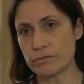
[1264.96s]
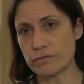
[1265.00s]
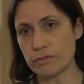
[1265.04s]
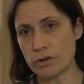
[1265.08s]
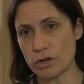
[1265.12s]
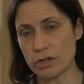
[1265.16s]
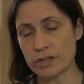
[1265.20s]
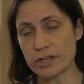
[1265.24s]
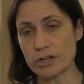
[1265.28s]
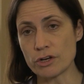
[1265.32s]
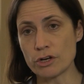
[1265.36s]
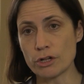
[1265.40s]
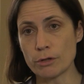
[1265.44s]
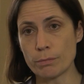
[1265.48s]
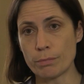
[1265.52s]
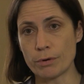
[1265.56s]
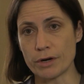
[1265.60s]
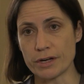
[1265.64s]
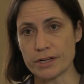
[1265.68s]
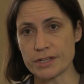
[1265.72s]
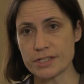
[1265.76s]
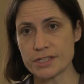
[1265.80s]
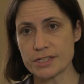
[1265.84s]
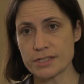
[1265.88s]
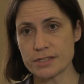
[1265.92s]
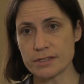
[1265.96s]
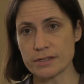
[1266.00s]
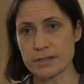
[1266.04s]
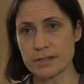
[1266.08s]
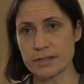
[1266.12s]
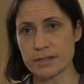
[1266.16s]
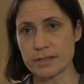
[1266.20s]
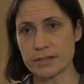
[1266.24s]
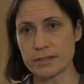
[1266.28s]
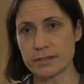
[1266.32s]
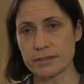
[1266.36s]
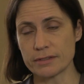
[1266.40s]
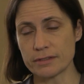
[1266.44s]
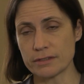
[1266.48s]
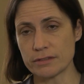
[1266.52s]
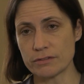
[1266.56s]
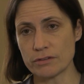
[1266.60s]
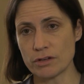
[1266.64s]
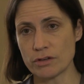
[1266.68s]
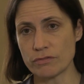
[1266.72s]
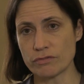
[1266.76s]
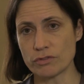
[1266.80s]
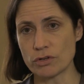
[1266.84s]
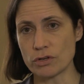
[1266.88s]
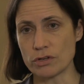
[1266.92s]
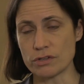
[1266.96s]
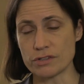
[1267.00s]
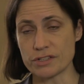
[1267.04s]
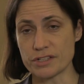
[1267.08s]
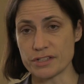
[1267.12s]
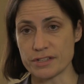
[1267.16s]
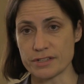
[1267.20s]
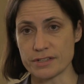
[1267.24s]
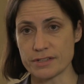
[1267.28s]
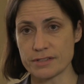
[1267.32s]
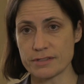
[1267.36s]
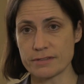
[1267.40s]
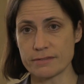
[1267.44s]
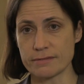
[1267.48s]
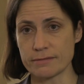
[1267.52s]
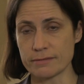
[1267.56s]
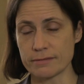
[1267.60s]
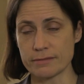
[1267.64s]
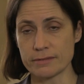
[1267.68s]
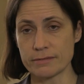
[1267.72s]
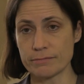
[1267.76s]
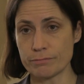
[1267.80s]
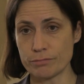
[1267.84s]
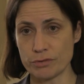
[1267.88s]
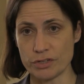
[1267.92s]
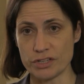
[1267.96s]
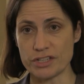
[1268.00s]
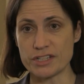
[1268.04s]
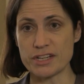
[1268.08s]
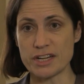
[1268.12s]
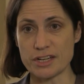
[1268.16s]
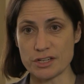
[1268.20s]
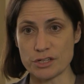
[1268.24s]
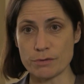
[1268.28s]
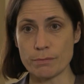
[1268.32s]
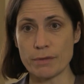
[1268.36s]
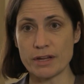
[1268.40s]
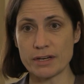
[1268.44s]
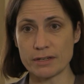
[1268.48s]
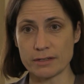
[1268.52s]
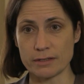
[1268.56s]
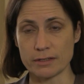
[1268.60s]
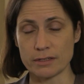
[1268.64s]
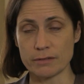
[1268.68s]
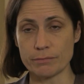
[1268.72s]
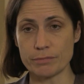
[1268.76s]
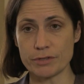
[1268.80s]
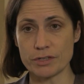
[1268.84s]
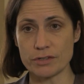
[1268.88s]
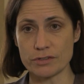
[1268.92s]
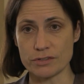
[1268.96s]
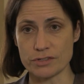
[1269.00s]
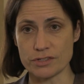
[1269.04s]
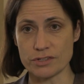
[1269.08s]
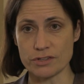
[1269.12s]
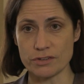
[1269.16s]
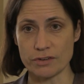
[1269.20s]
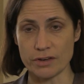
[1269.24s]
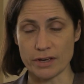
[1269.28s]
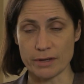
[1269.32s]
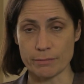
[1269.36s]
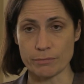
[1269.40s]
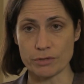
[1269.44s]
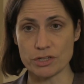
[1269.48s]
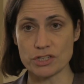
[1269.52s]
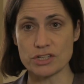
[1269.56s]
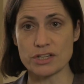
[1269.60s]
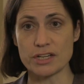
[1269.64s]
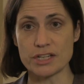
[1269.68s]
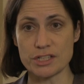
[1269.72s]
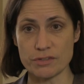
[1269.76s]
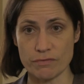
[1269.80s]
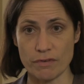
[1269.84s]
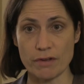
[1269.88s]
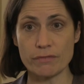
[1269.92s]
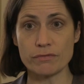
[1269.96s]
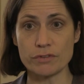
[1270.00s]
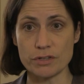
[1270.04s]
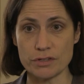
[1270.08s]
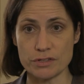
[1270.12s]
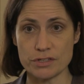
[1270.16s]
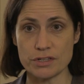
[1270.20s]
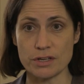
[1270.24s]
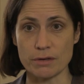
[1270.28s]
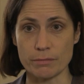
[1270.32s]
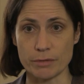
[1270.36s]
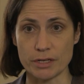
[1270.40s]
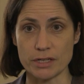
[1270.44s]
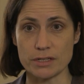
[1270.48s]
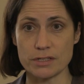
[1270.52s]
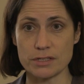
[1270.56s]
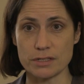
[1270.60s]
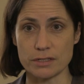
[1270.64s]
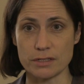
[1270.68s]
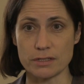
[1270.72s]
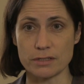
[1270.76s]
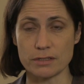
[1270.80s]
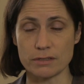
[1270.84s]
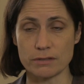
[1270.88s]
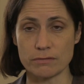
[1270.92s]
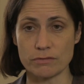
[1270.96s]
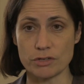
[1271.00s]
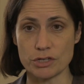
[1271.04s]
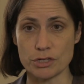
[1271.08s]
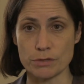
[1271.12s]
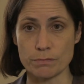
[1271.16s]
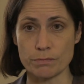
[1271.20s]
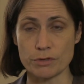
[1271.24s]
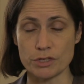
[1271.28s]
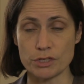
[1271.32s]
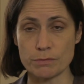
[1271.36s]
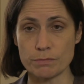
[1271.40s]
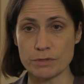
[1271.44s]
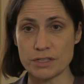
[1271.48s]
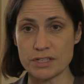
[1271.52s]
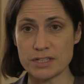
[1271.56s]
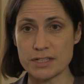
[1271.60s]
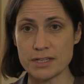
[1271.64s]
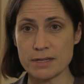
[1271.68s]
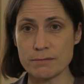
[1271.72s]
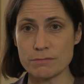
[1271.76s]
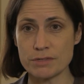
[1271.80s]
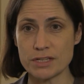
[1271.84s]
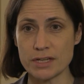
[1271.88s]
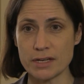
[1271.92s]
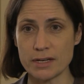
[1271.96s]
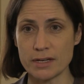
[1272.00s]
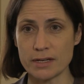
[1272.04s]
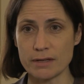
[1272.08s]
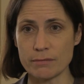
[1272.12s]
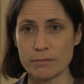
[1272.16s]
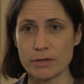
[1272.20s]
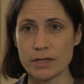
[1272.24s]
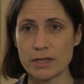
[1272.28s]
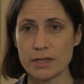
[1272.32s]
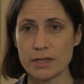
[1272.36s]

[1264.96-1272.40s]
falling oil price, of course, is pretty detrimental because you get much less revenues coming into the Russian budget. But at the same time,